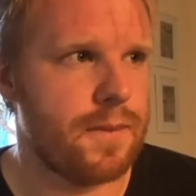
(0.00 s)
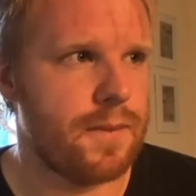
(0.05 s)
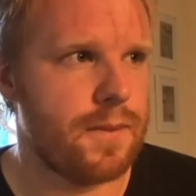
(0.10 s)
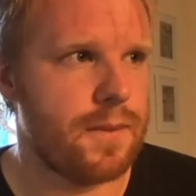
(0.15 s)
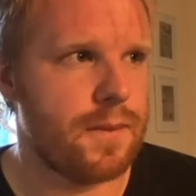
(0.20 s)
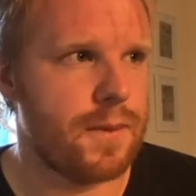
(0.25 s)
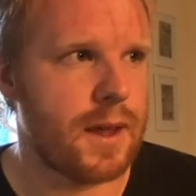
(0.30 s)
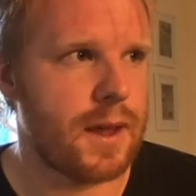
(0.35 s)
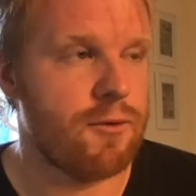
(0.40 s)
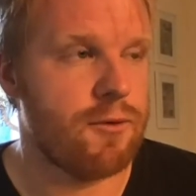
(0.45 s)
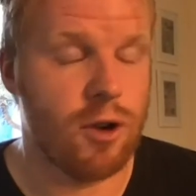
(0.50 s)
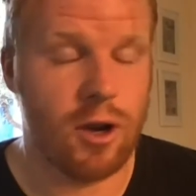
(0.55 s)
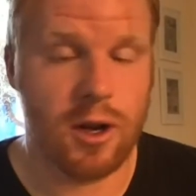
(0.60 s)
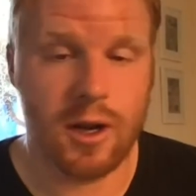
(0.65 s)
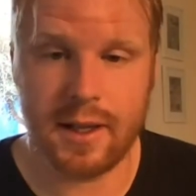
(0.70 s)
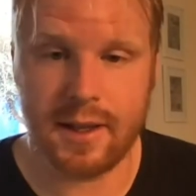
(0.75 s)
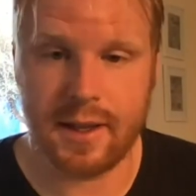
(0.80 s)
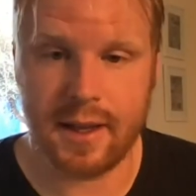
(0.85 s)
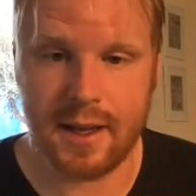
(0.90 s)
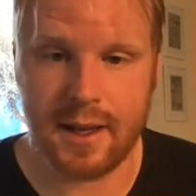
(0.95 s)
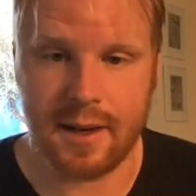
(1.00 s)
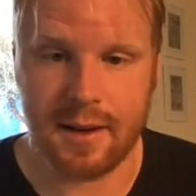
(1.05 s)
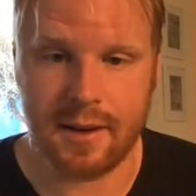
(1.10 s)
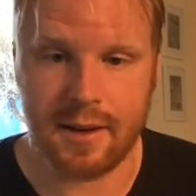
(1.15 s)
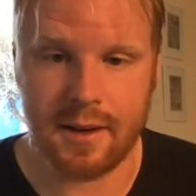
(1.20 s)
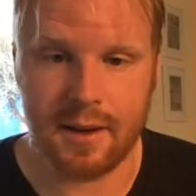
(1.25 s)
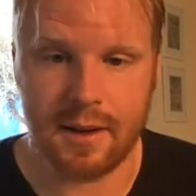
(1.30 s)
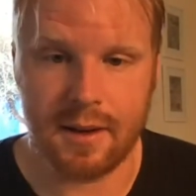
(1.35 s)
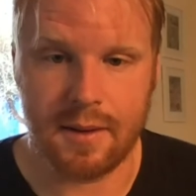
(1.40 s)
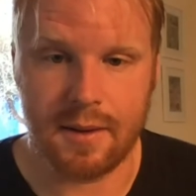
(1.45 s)
really did,
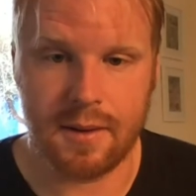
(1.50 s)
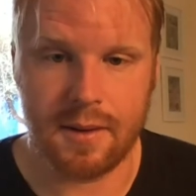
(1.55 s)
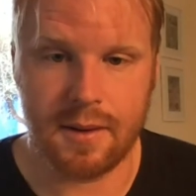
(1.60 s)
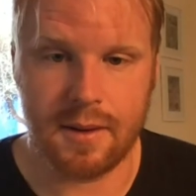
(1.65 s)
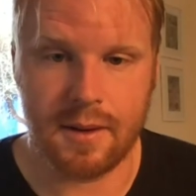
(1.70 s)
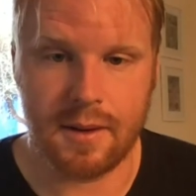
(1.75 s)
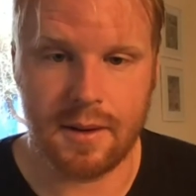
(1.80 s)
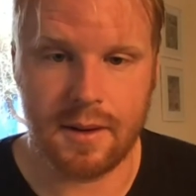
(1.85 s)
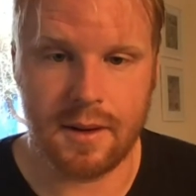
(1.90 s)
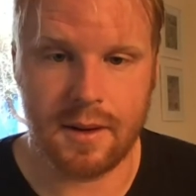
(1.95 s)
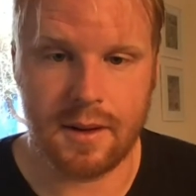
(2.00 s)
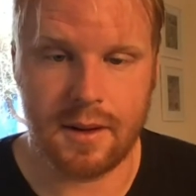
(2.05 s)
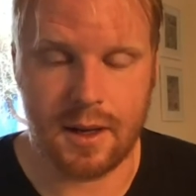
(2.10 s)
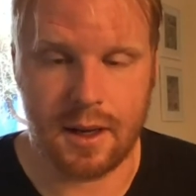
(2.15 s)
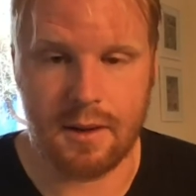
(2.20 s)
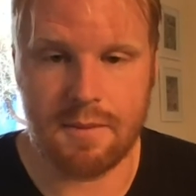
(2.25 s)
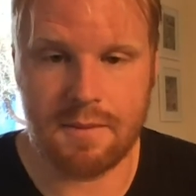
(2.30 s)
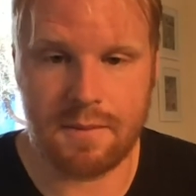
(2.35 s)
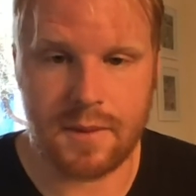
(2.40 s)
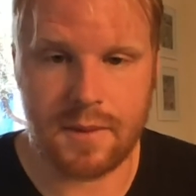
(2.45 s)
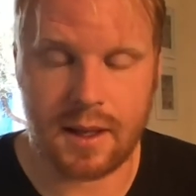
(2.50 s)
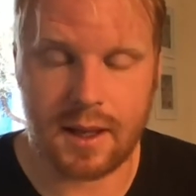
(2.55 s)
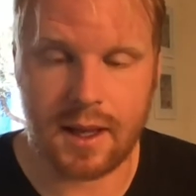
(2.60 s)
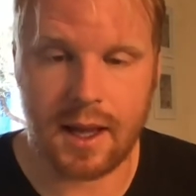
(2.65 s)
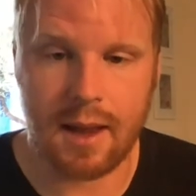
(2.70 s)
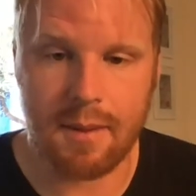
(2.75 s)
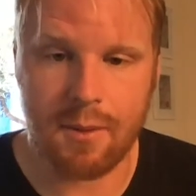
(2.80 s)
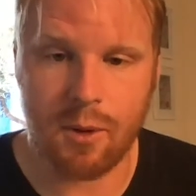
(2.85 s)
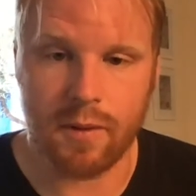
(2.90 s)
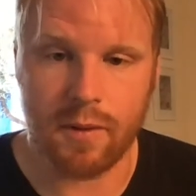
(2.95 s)
they
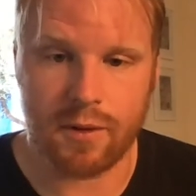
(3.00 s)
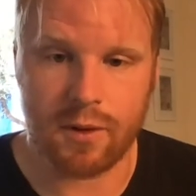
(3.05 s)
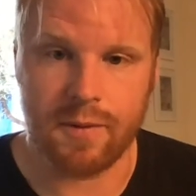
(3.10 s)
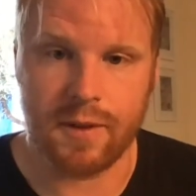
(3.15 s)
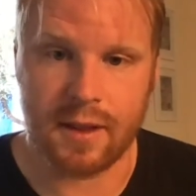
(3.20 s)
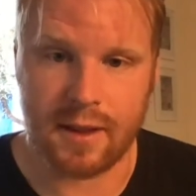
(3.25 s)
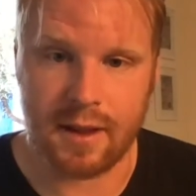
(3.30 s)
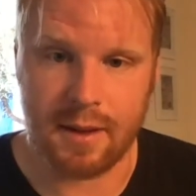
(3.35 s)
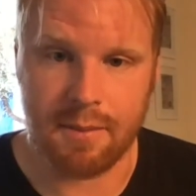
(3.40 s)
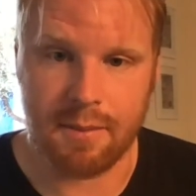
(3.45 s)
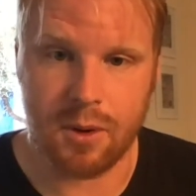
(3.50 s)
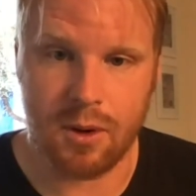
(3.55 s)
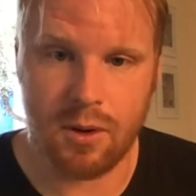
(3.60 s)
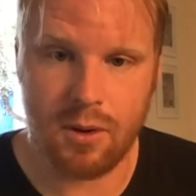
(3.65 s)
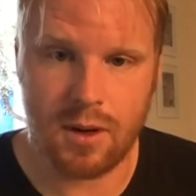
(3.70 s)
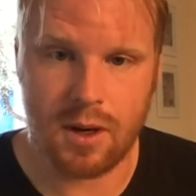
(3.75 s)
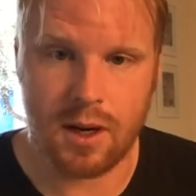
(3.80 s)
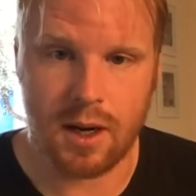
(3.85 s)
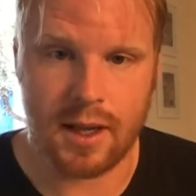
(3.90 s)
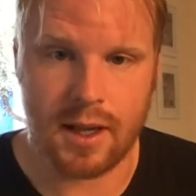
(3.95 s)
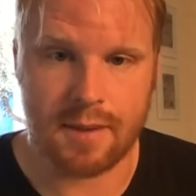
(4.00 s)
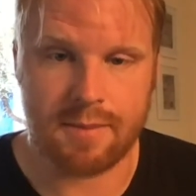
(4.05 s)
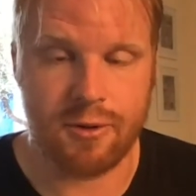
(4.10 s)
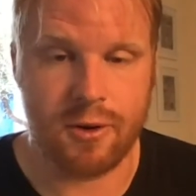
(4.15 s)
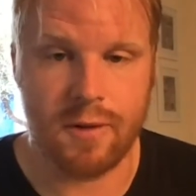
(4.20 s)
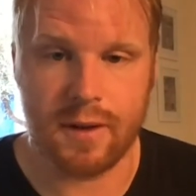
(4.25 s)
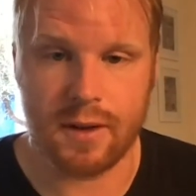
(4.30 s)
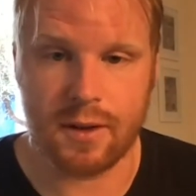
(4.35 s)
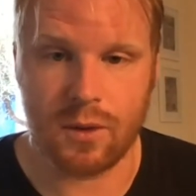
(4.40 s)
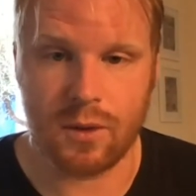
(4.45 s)
came up with something simple, and it's
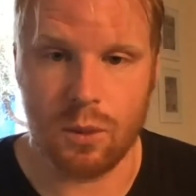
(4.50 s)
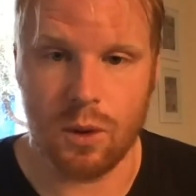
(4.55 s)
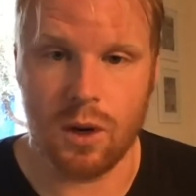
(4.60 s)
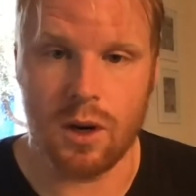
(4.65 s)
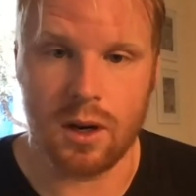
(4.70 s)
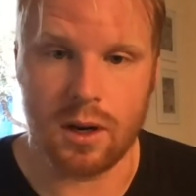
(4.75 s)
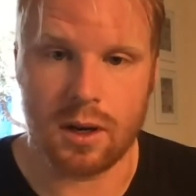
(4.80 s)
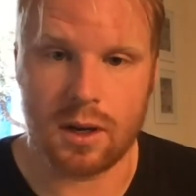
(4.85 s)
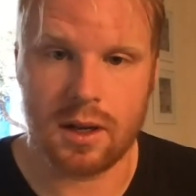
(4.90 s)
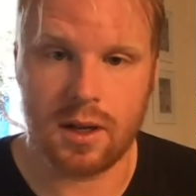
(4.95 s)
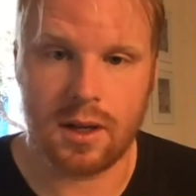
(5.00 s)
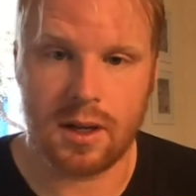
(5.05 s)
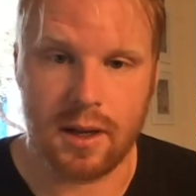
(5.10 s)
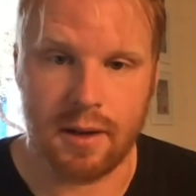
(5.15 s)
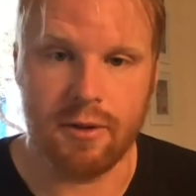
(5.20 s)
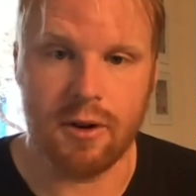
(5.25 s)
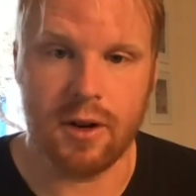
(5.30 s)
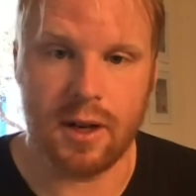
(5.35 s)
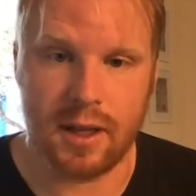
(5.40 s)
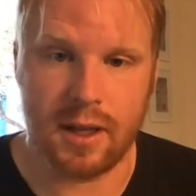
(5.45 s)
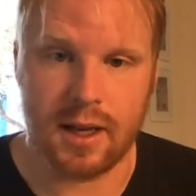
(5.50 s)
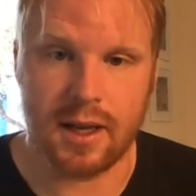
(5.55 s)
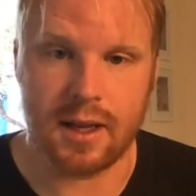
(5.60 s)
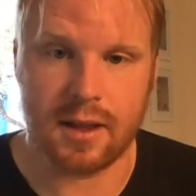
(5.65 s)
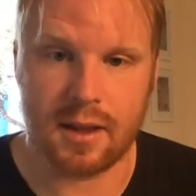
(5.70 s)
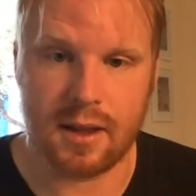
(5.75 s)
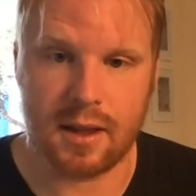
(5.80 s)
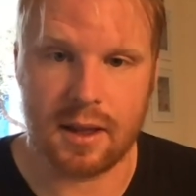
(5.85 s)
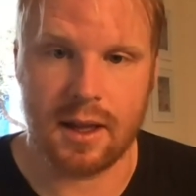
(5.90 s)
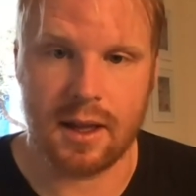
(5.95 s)
proven to work. It really
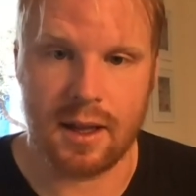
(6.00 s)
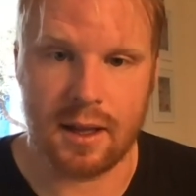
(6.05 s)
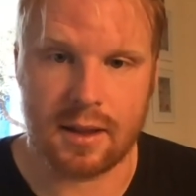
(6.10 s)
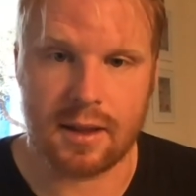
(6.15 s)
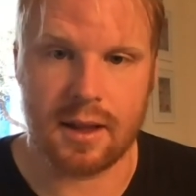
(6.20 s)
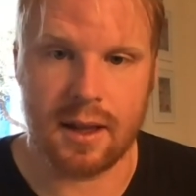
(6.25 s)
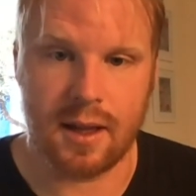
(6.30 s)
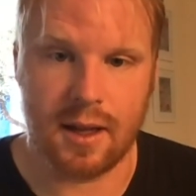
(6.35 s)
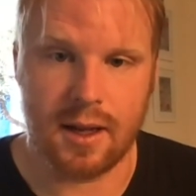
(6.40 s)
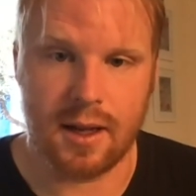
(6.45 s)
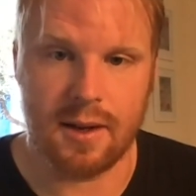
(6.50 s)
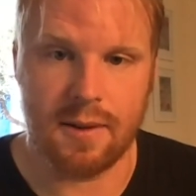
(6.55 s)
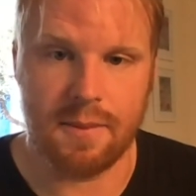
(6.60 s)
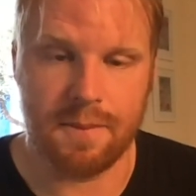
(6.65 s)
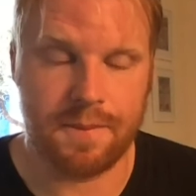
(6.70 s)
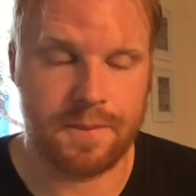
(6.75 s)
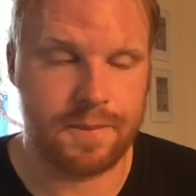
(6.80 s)
is. It's a